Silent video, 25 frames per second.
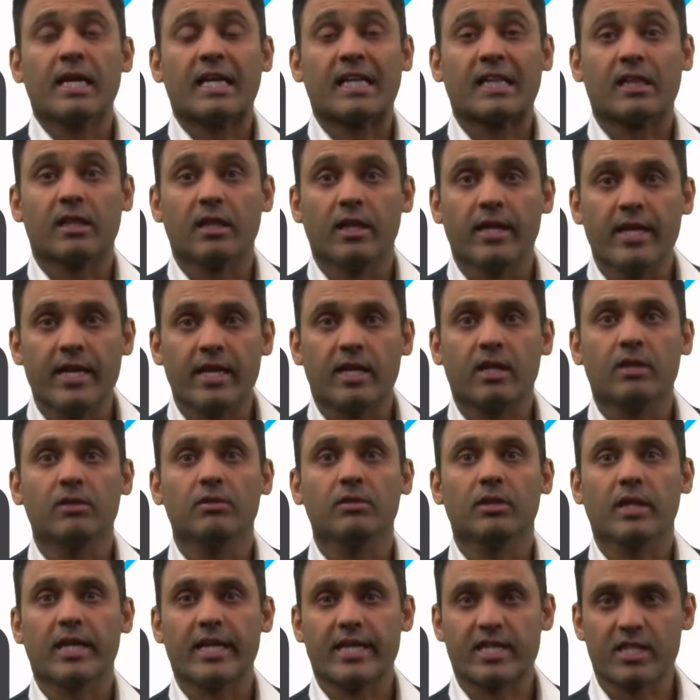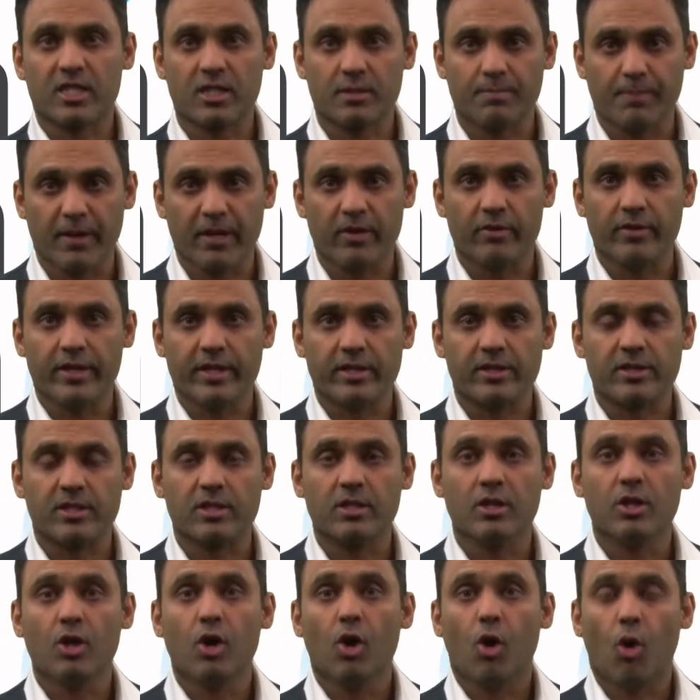clinical experience
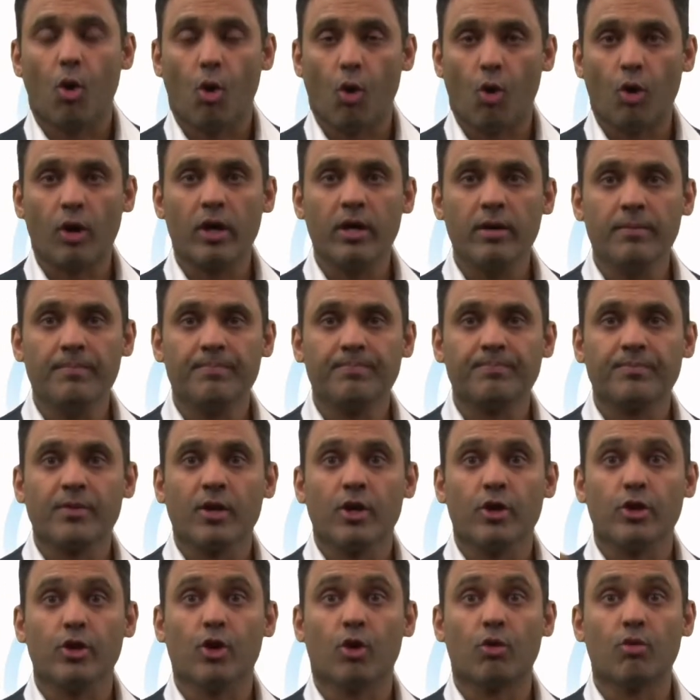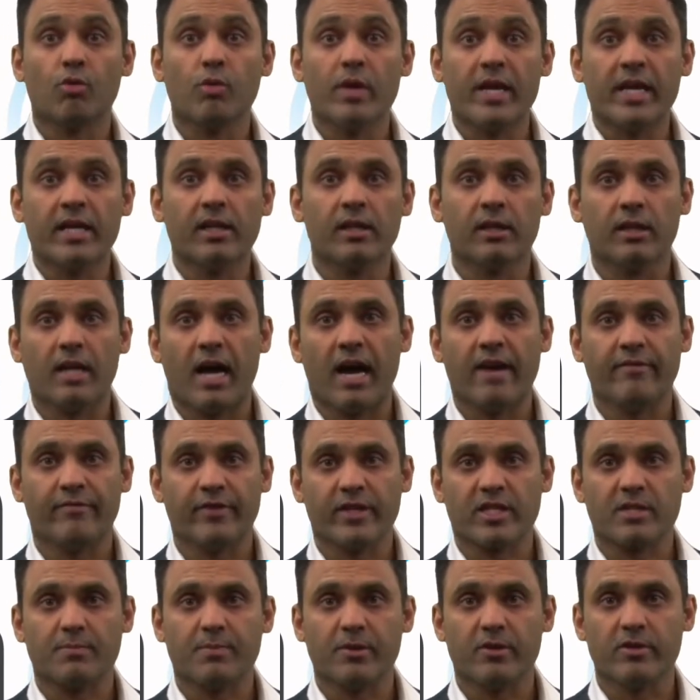or your real life
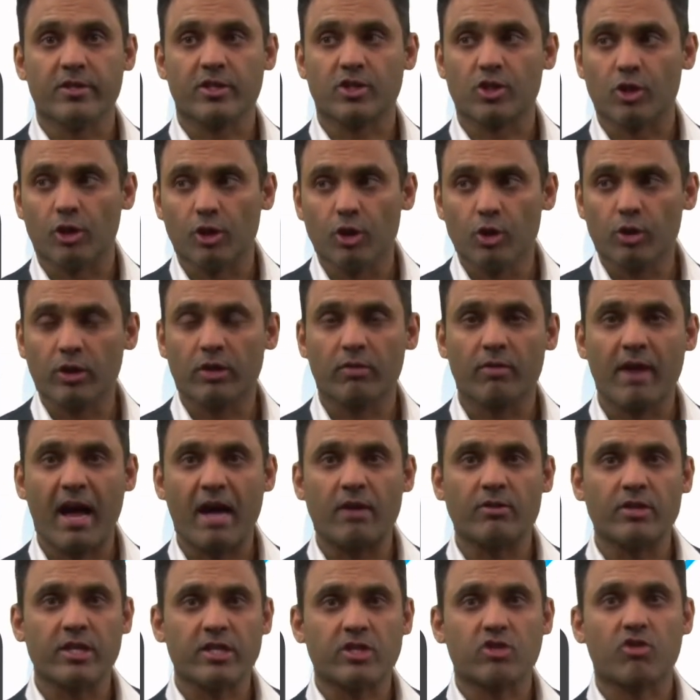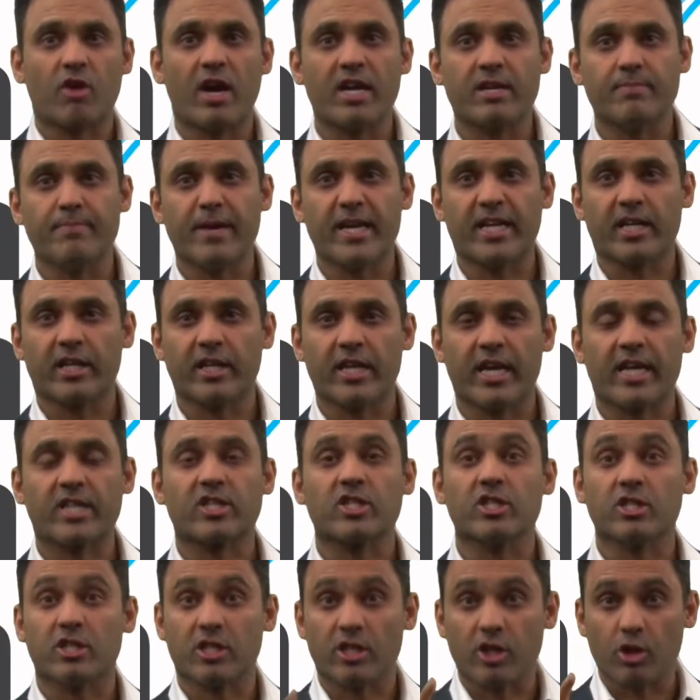experience. So look around and try to make
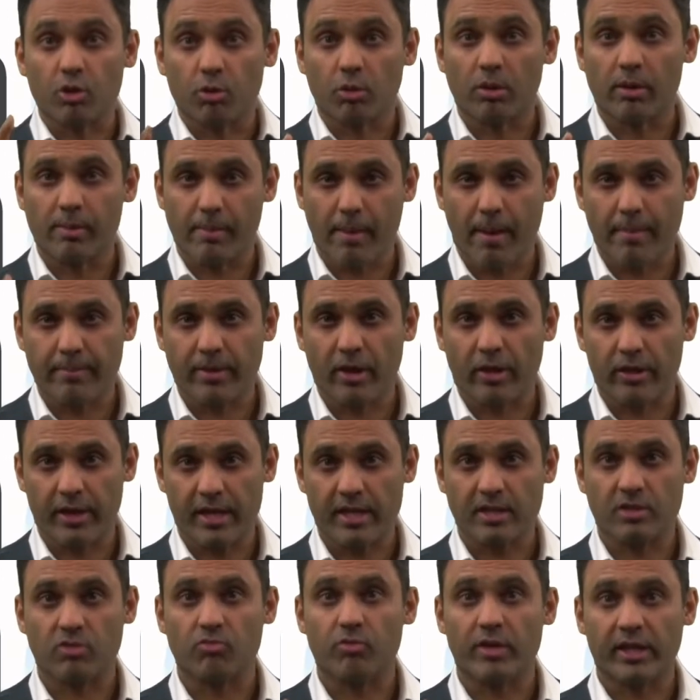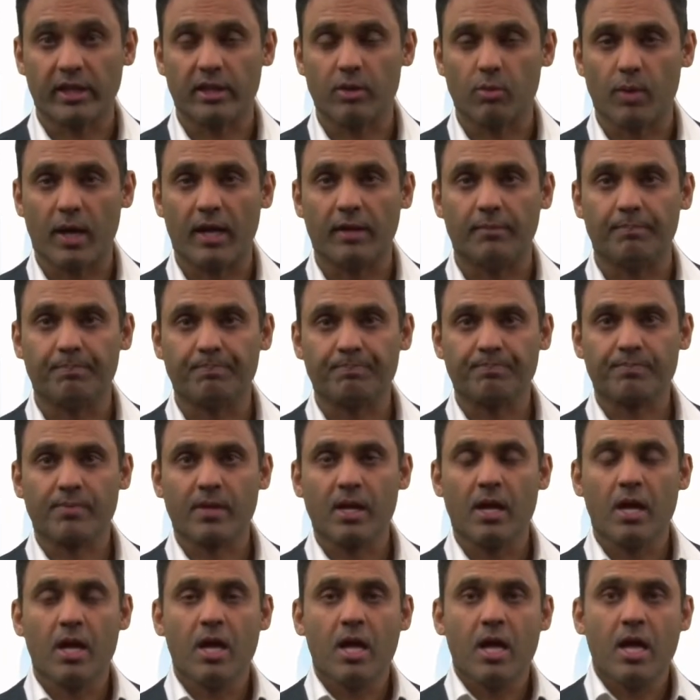connections and you'll remember things really well.
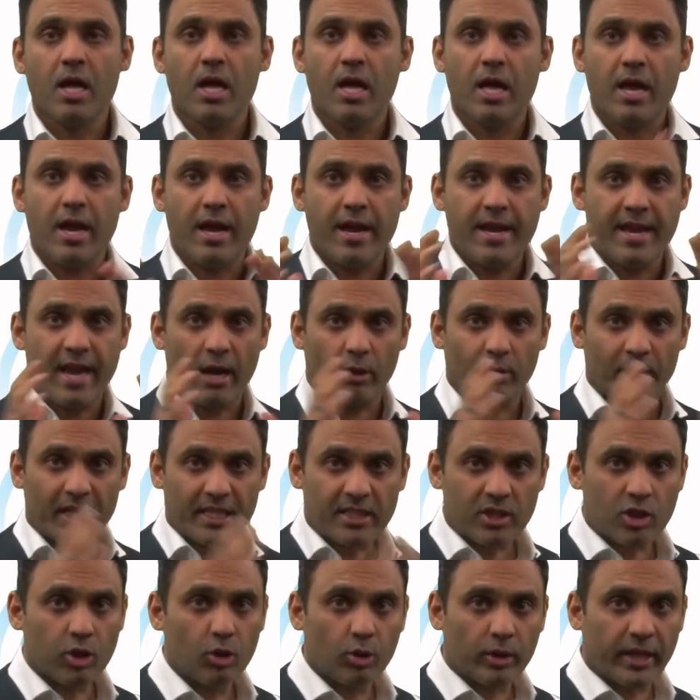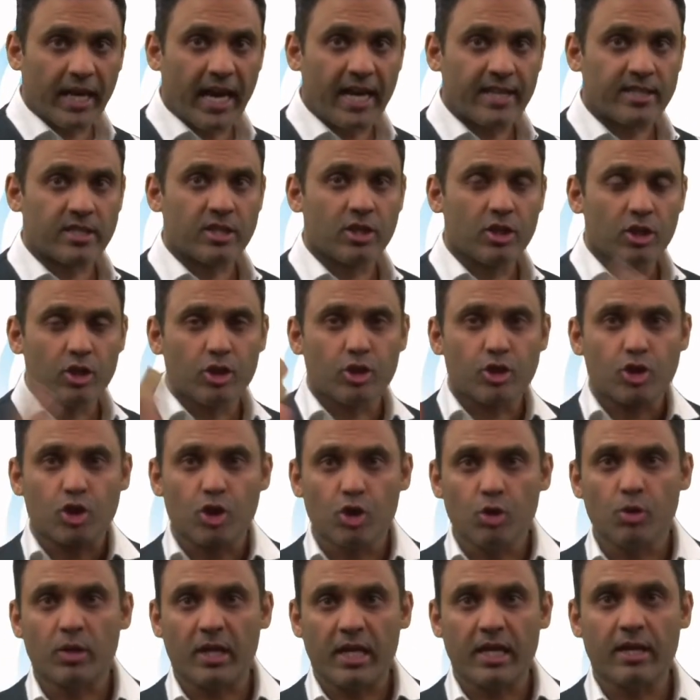Now let's look at
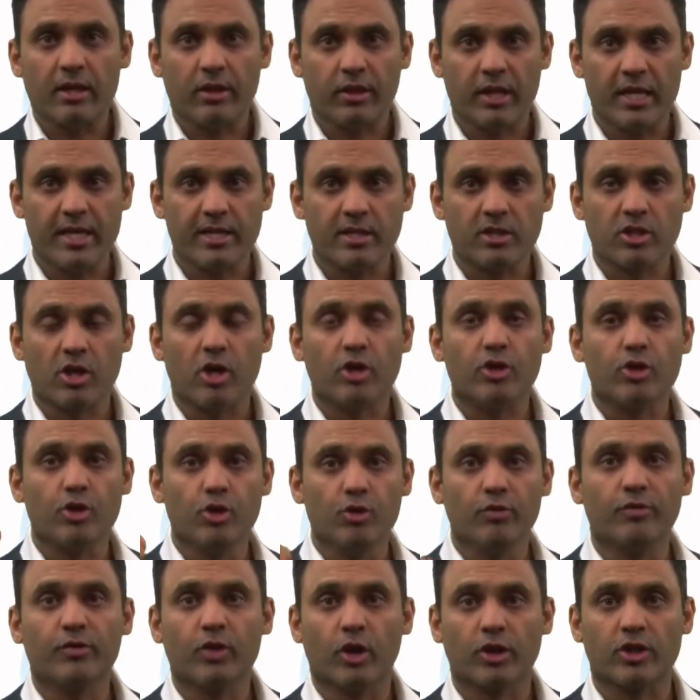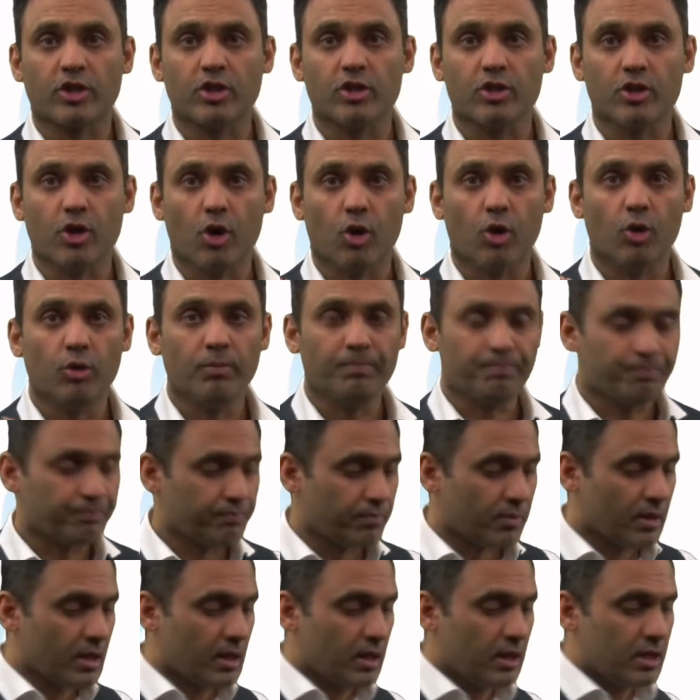two key things you've got to know
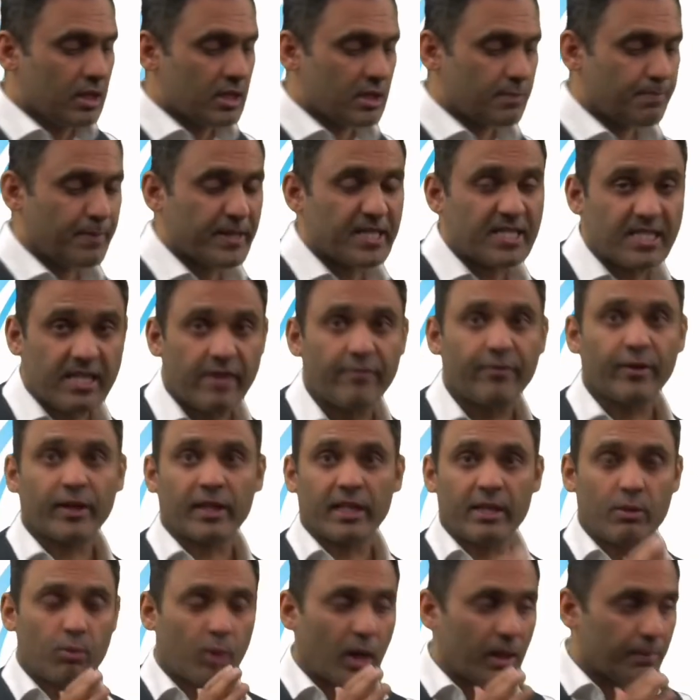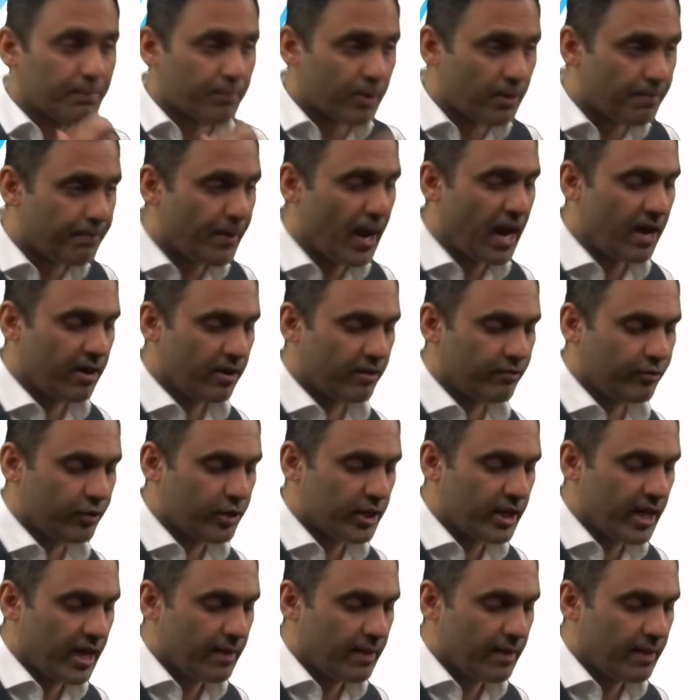specifically while preparing for the